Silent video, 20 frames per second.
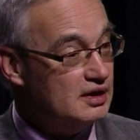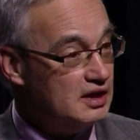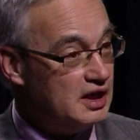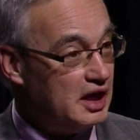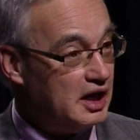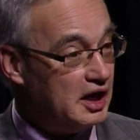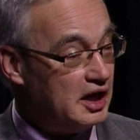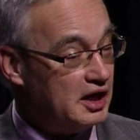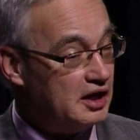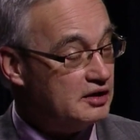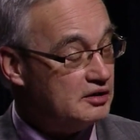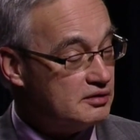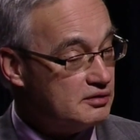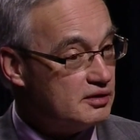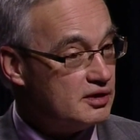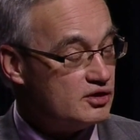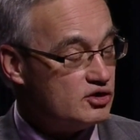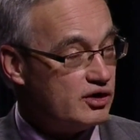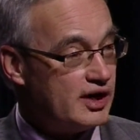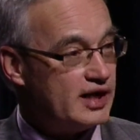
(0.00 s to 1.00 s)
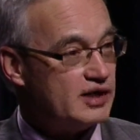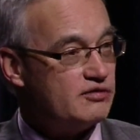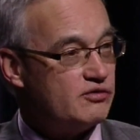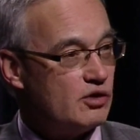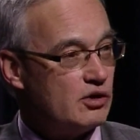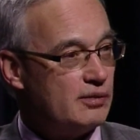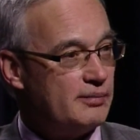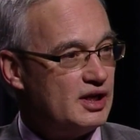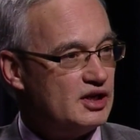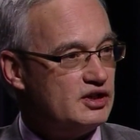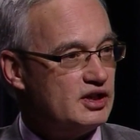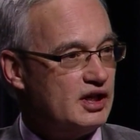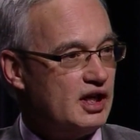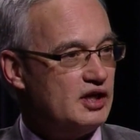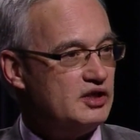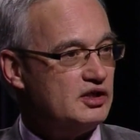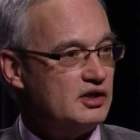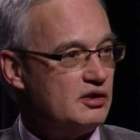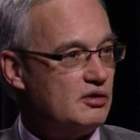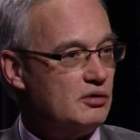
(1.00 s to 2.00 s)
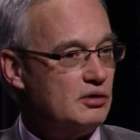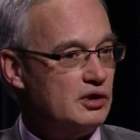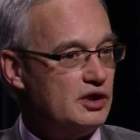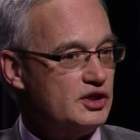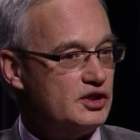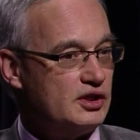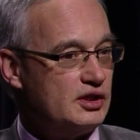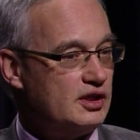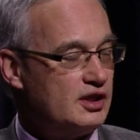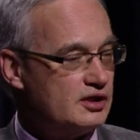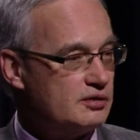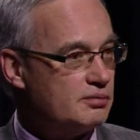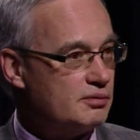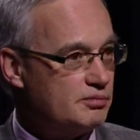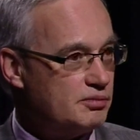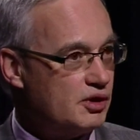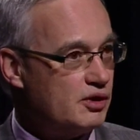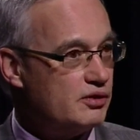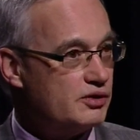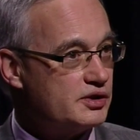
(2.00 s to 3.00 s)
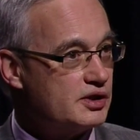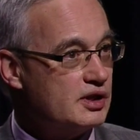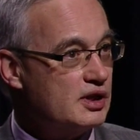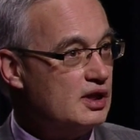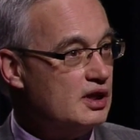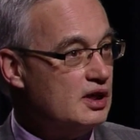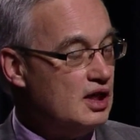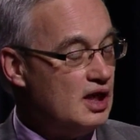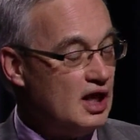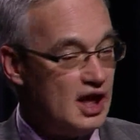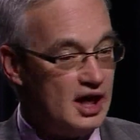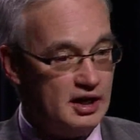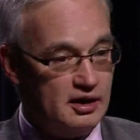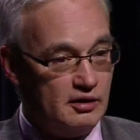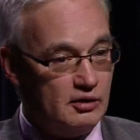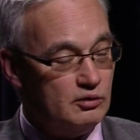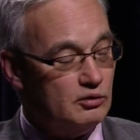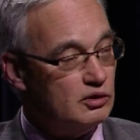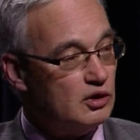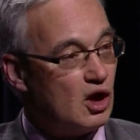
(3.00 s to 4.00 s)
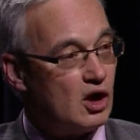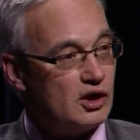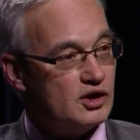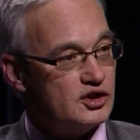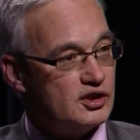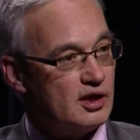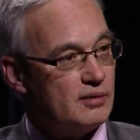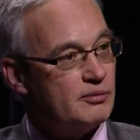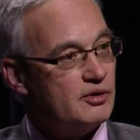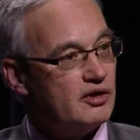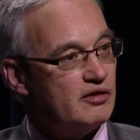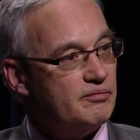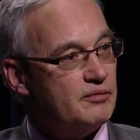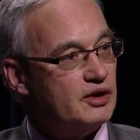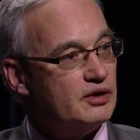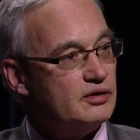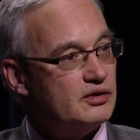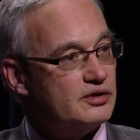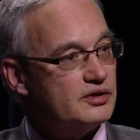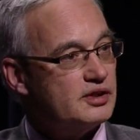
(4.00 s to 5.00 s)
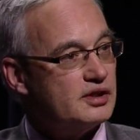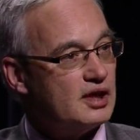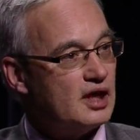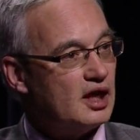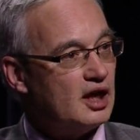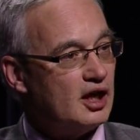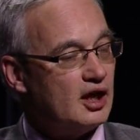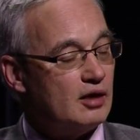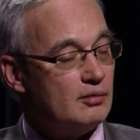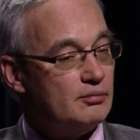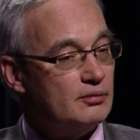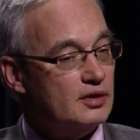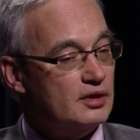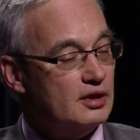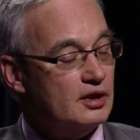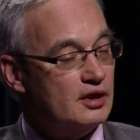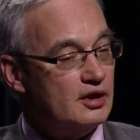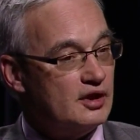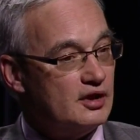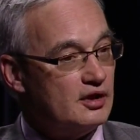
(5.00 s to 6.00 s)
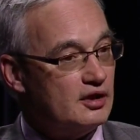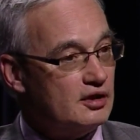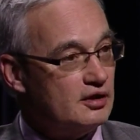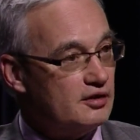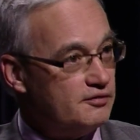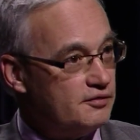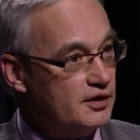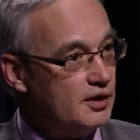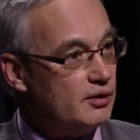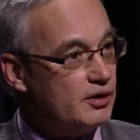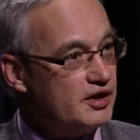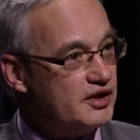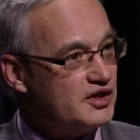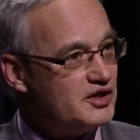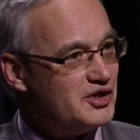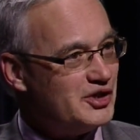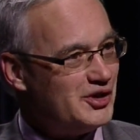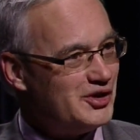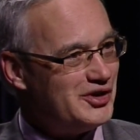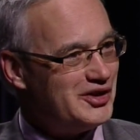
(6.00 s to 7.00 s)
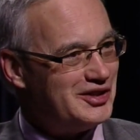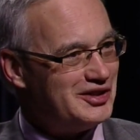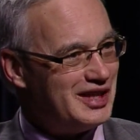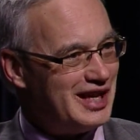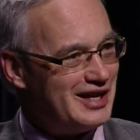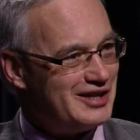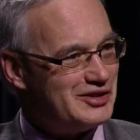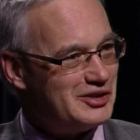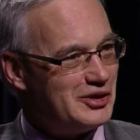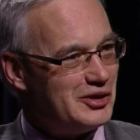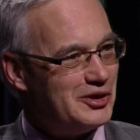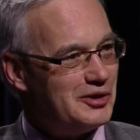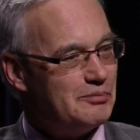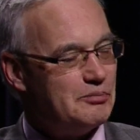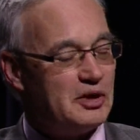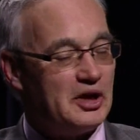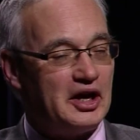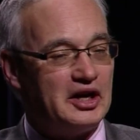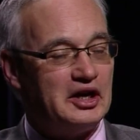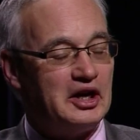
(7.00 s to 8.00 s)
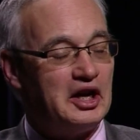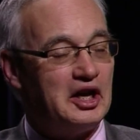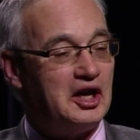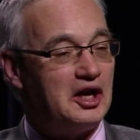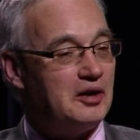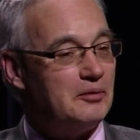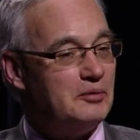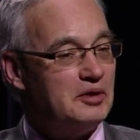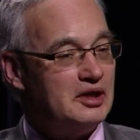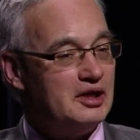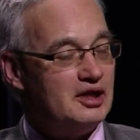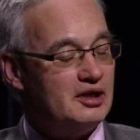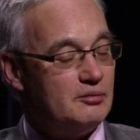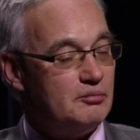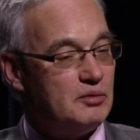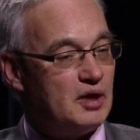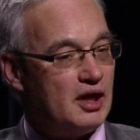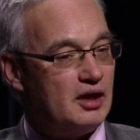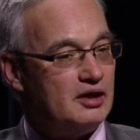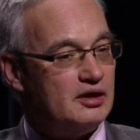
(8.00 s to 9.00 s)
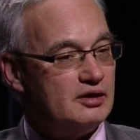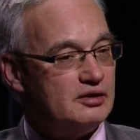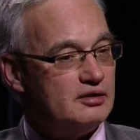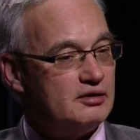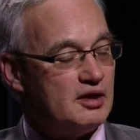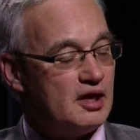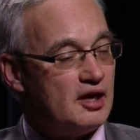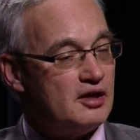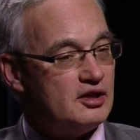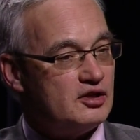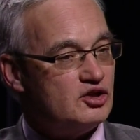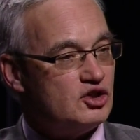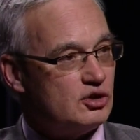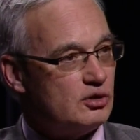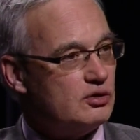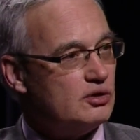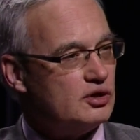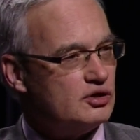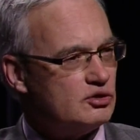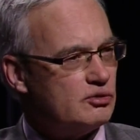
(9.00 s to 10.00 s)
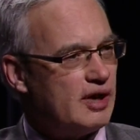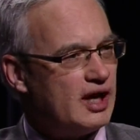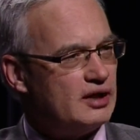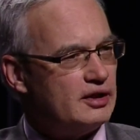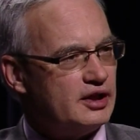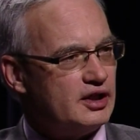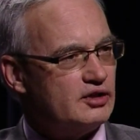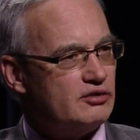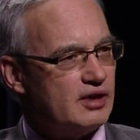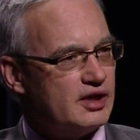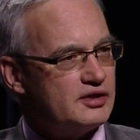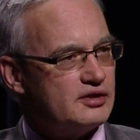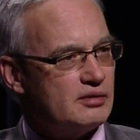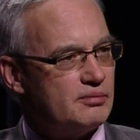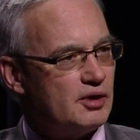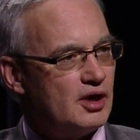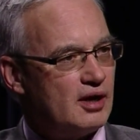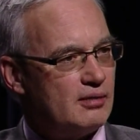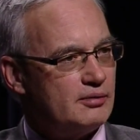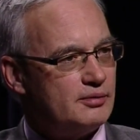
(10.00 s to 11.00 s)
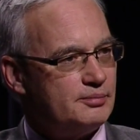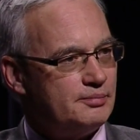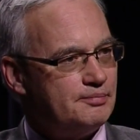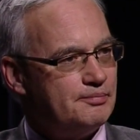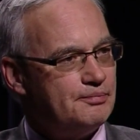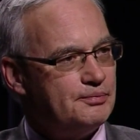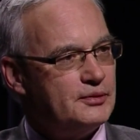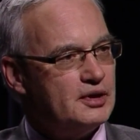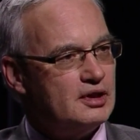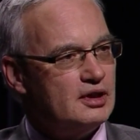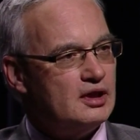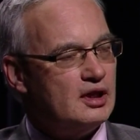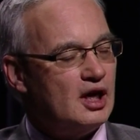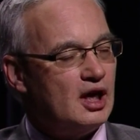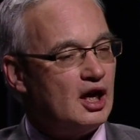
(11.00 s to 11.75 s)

And the Transform Education Coalition has proposed a large number of bills, um, fewer this year than last year, but uh, but to directly address the problem. Mm-hmm.